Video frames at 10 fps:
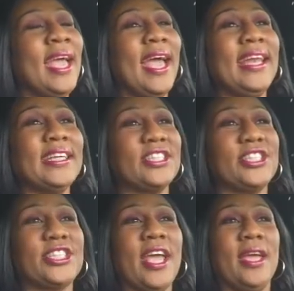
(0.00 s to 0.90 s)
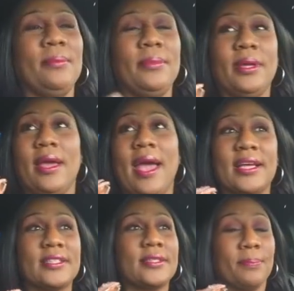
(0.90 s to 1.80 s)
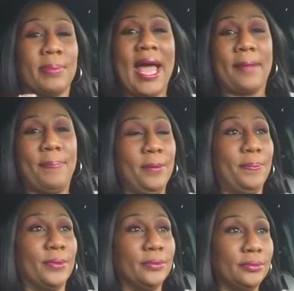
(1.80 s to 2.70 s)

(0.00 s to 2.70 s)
And that's a shame. As black people,